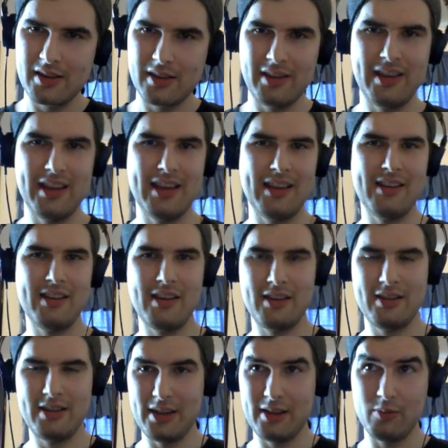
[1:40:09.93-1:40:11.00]
yeah,
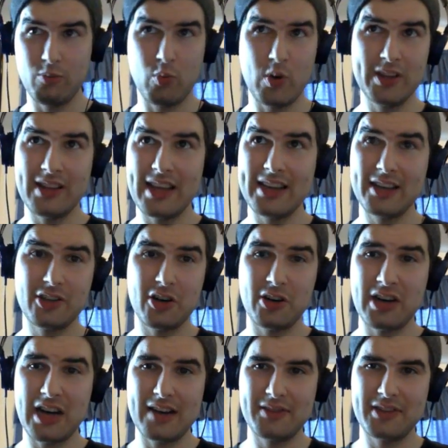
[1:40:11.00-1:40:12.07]
one like
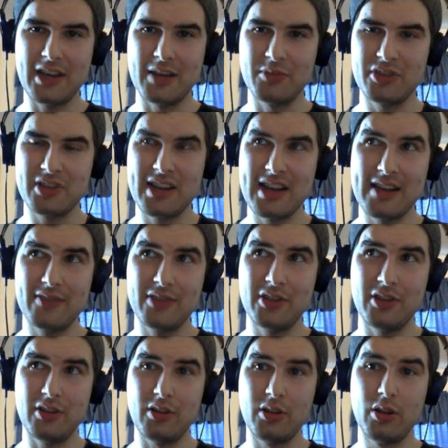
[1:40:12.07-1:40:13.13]
Tarkovsky, I'm just going to have
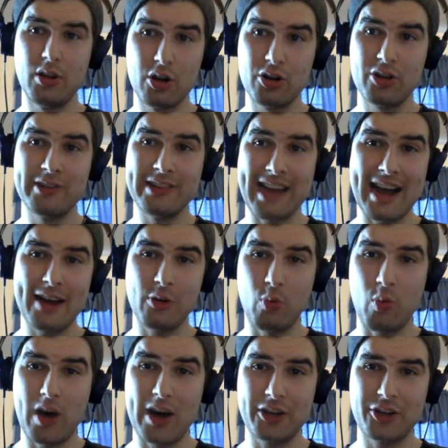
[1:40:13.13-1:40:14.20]
to learn how to
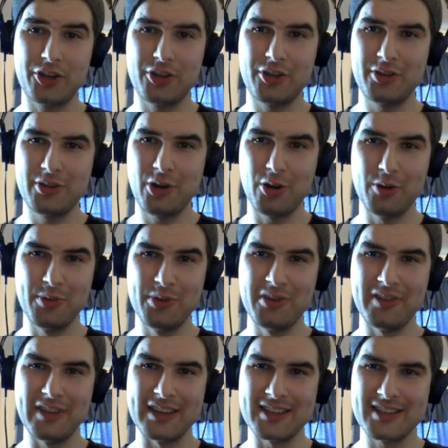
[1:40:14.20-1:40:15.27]
watch her
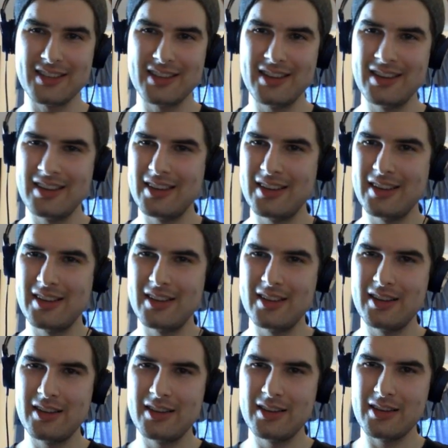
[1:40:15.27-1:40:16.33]
movies.
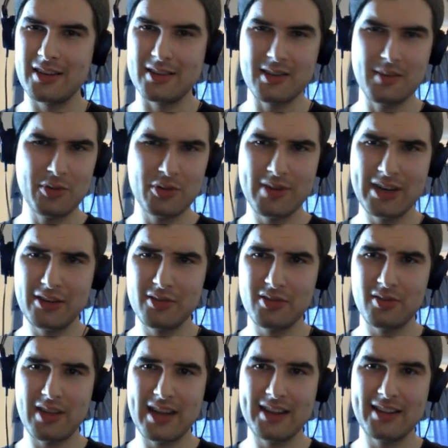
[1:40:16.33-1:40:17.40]
Because some directors
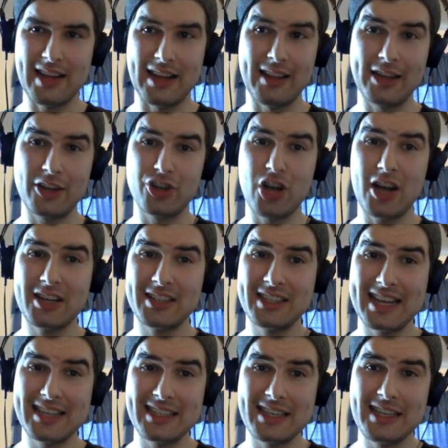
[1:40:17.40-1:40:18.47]
are like that, like Jacques
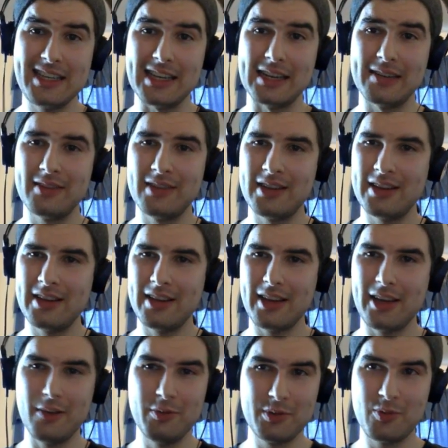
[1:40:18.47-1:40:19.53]
Tati.
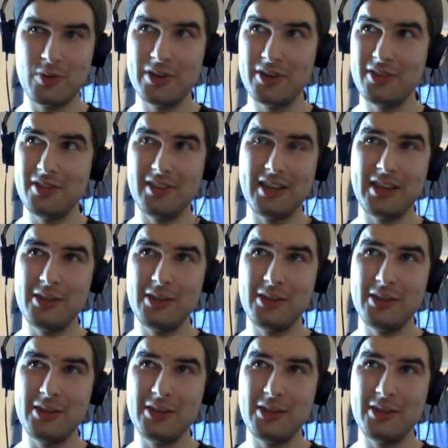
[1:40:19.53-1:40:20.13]
He's one